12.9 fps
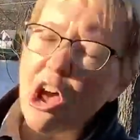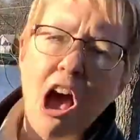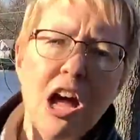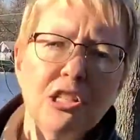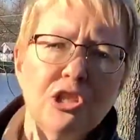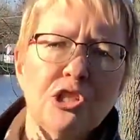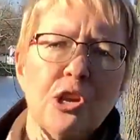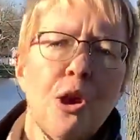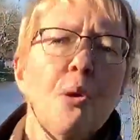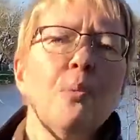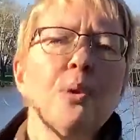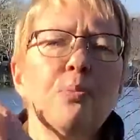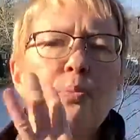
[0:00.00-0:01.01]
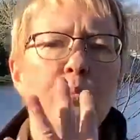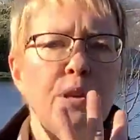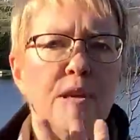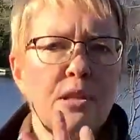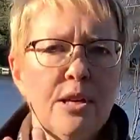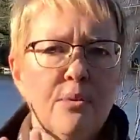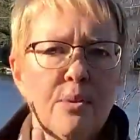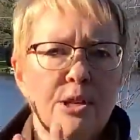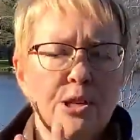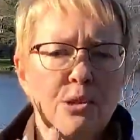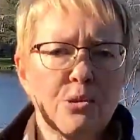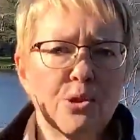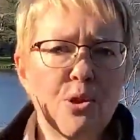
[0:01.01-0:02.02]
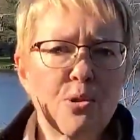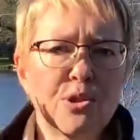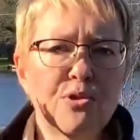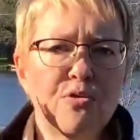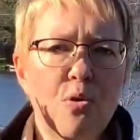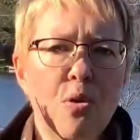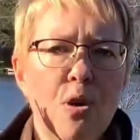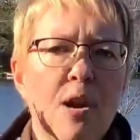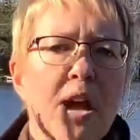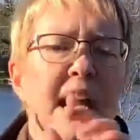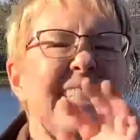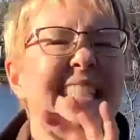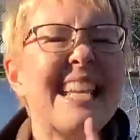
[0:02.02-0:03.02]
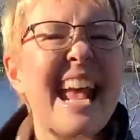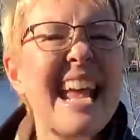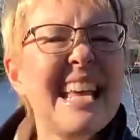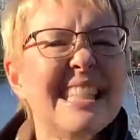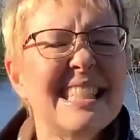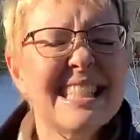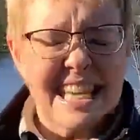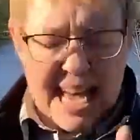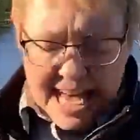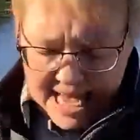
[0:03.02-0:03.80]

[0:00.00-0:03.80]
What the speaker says: touch, we really want to use those for taste.